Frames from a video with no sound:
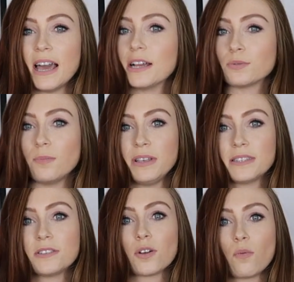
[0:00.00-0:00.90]
casual
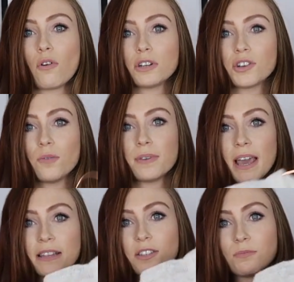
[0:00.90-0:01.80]
pieces in your wardrobe,
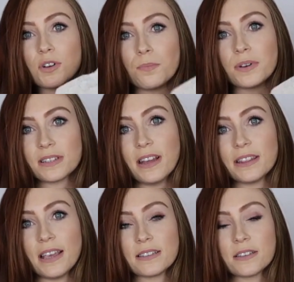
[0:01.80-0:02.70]
get some jumpers
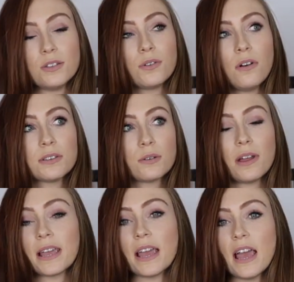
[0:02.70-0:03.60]
like this, because you can also
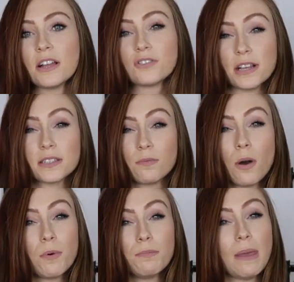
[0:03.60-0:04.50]
like dress them
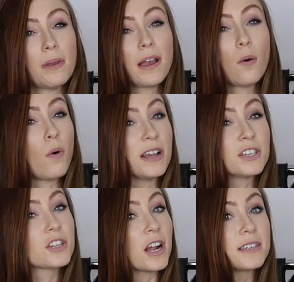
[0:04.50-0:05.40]
up with maybe like a
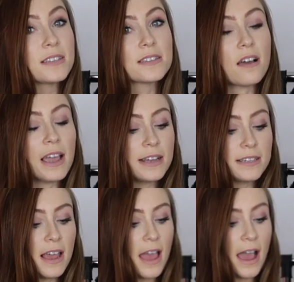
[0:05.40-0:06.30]
white shirt
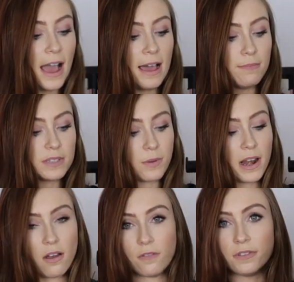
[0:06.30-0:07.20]
inside. So I
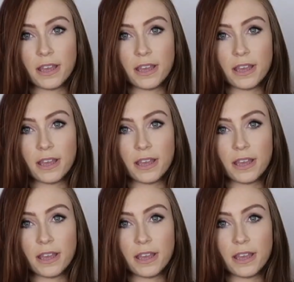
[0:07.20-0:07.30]
love